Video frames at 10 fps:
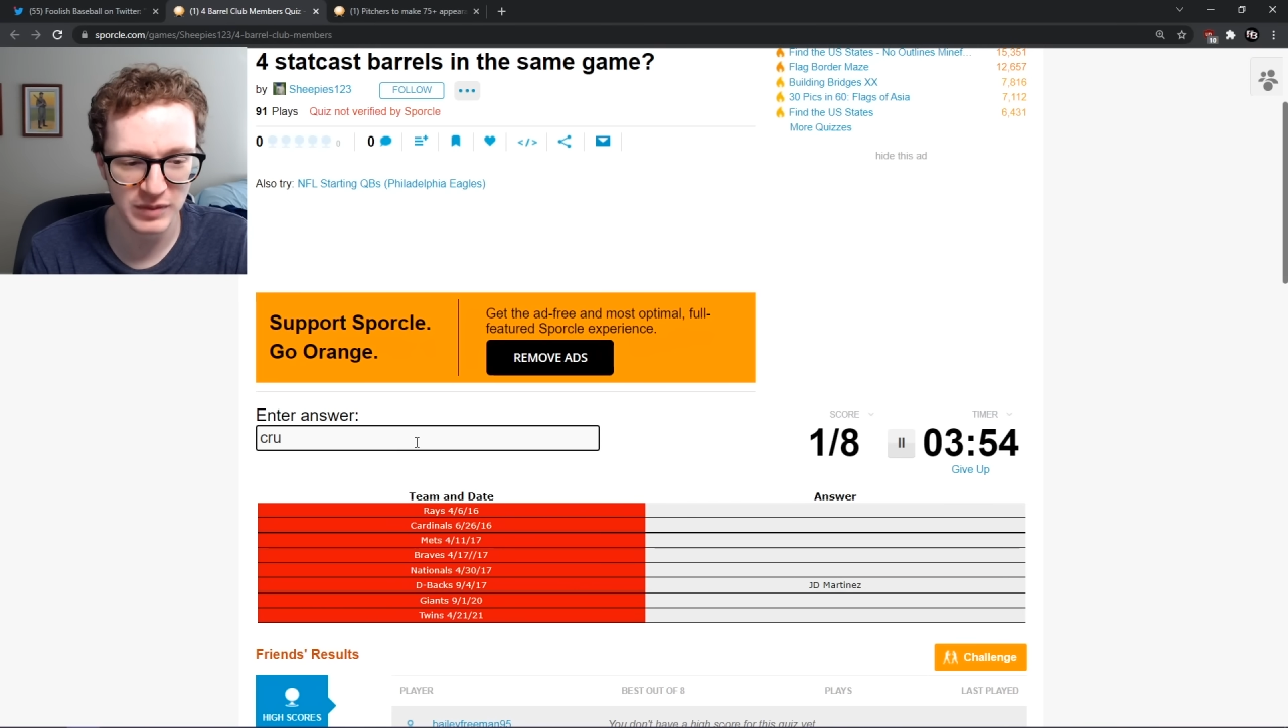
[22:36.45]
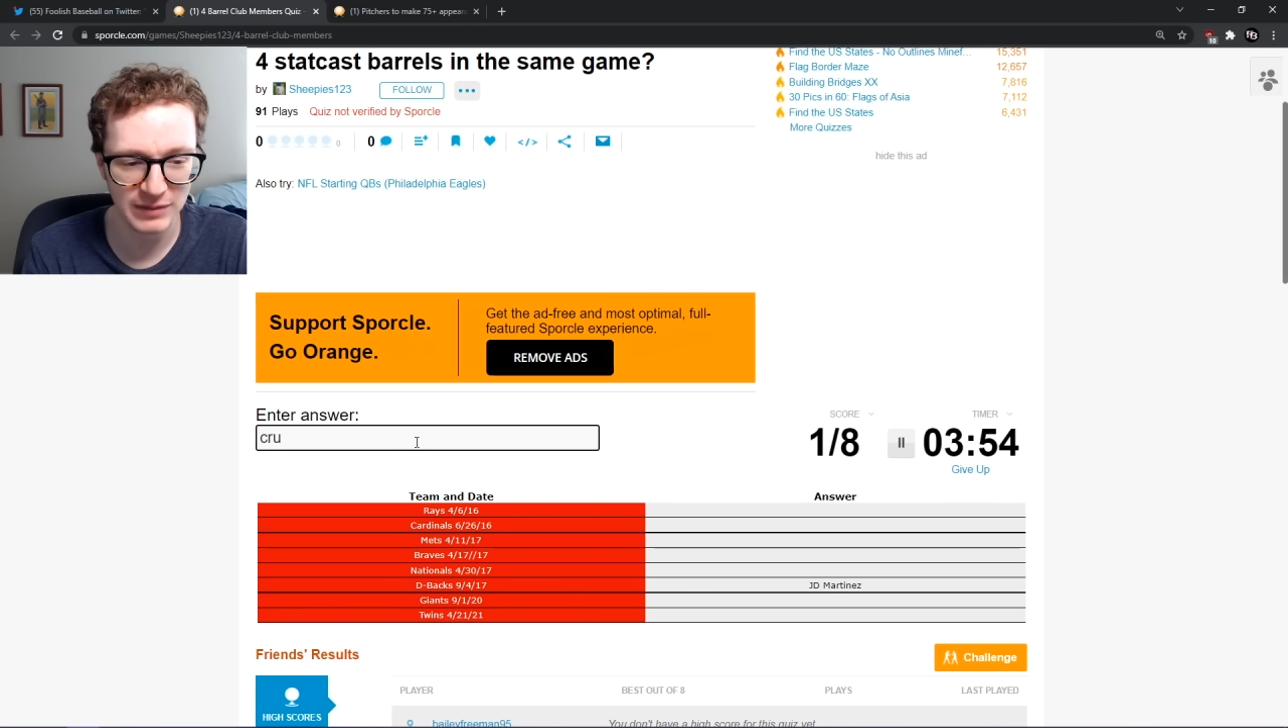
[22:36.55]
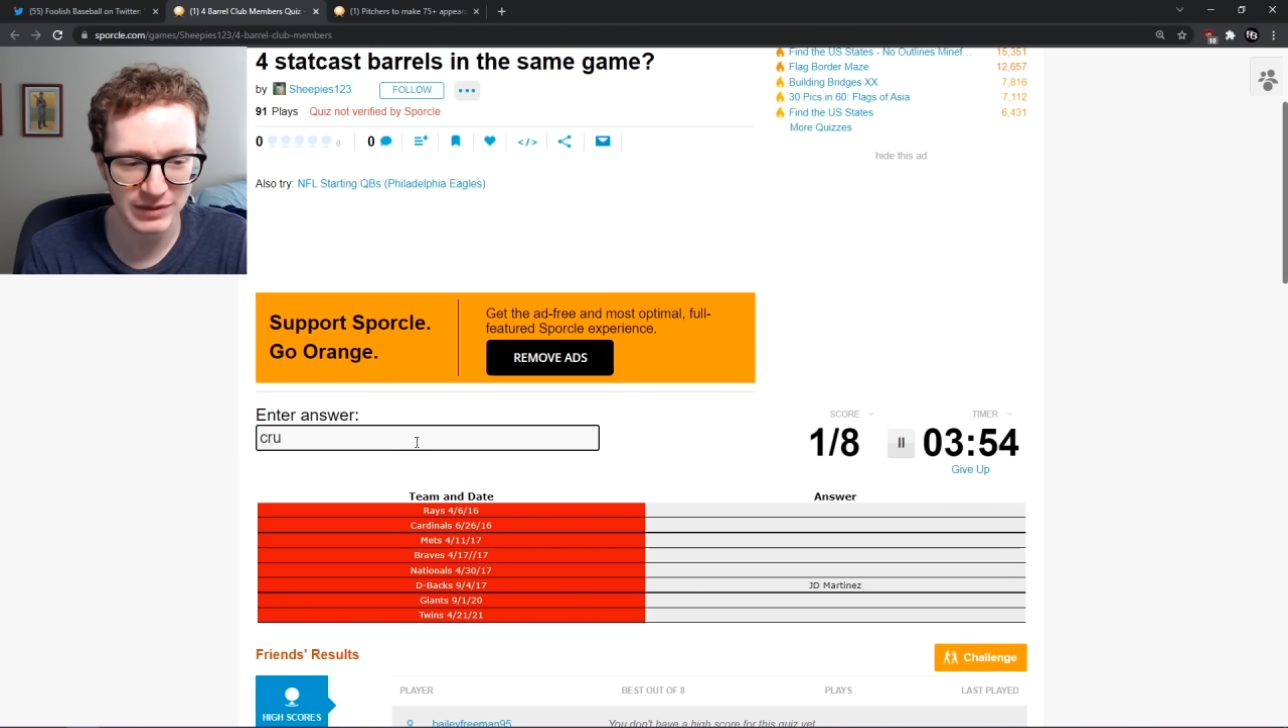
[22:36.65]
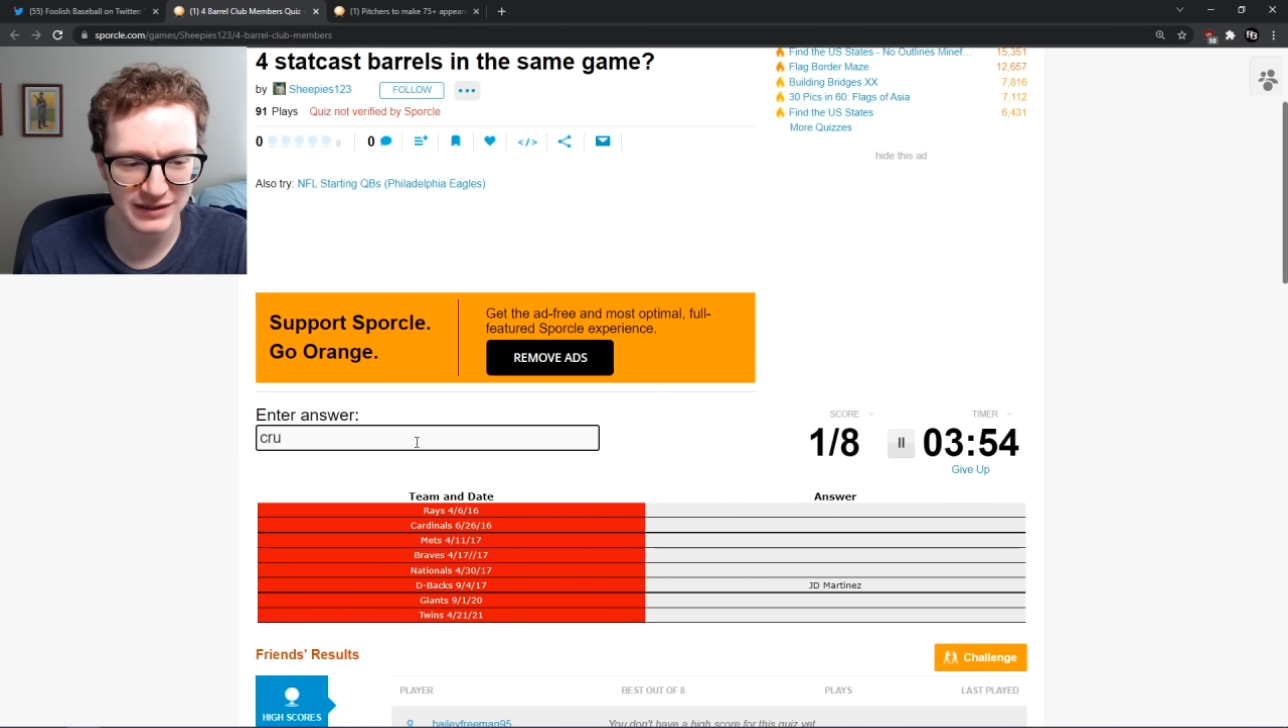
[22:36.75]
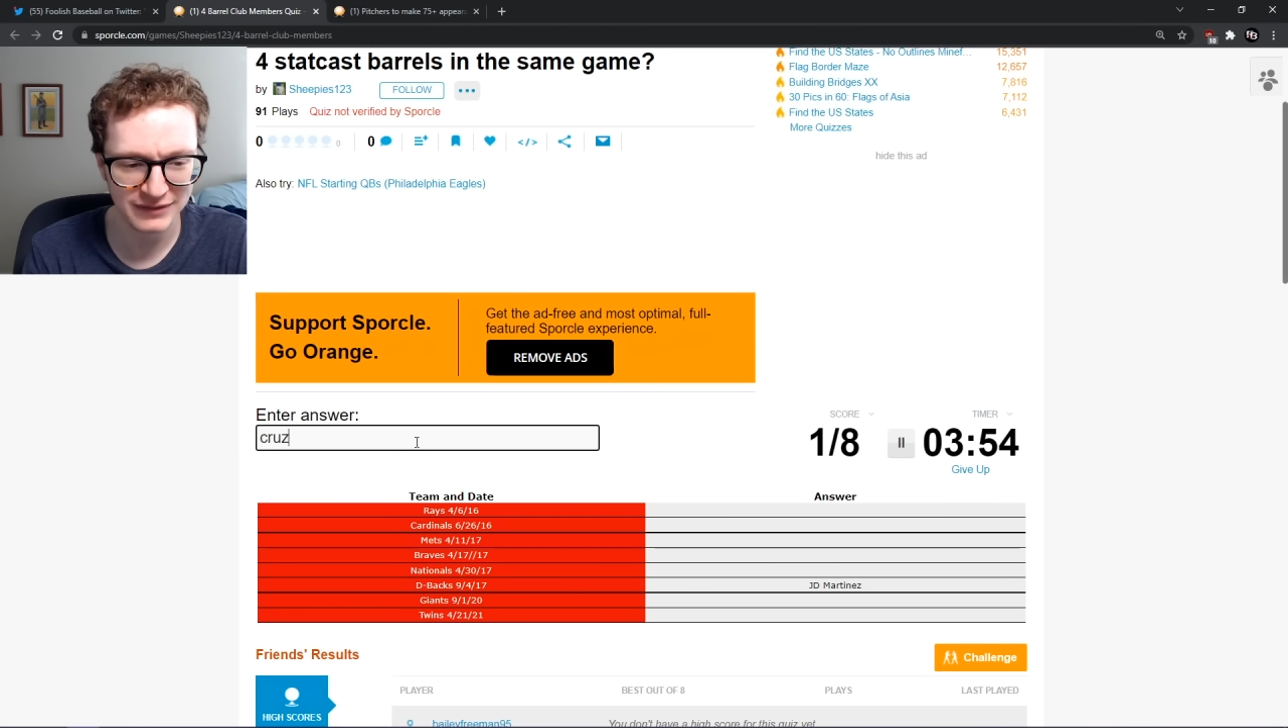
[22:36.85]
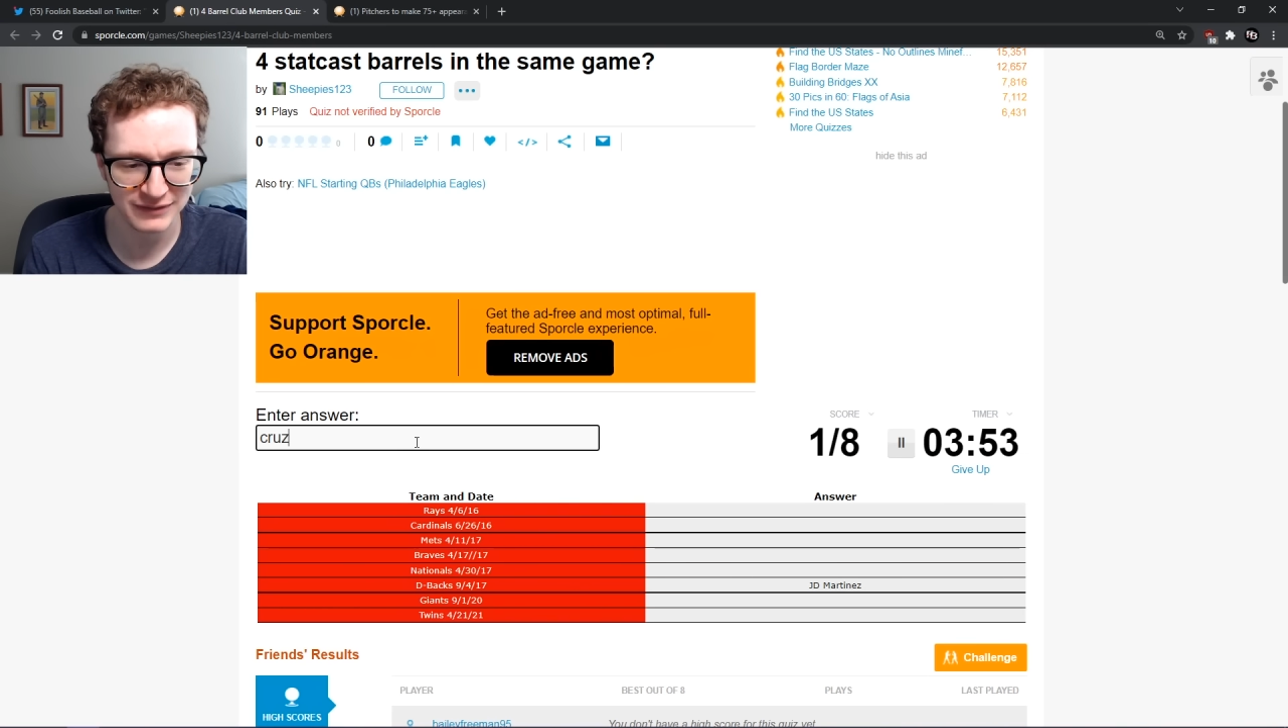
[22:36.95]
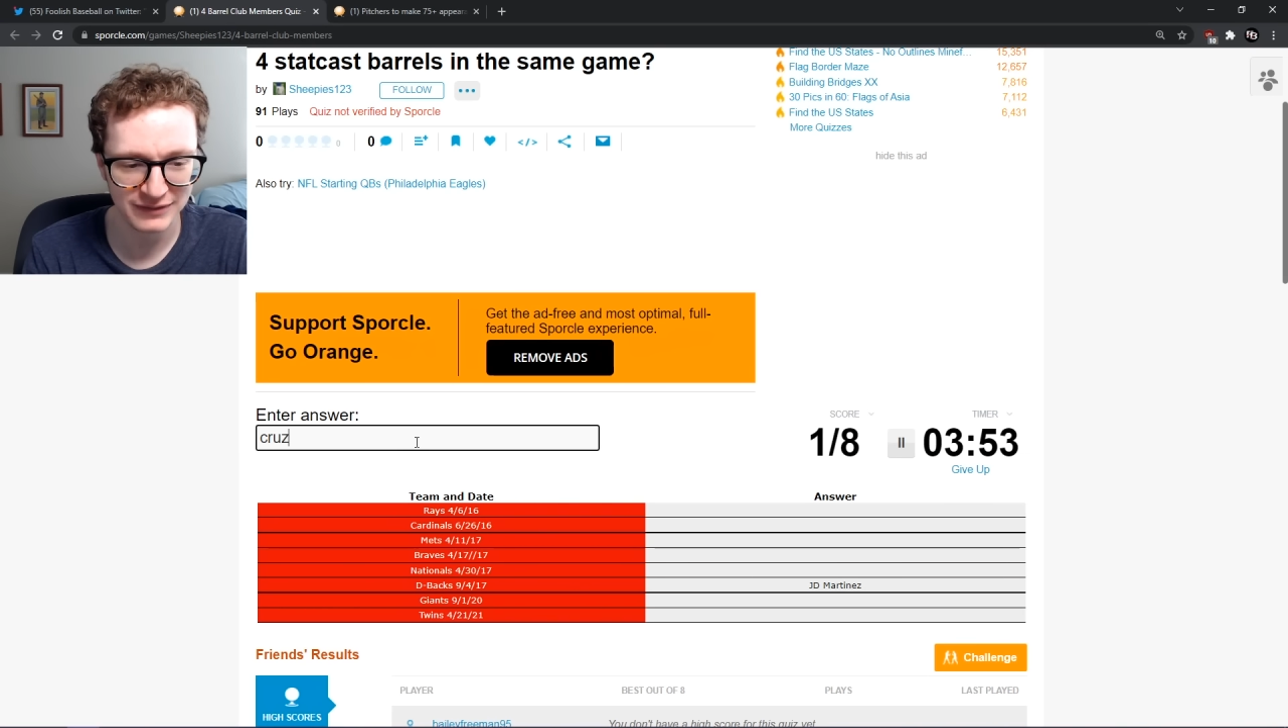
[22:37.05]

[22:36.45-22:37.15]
maybe?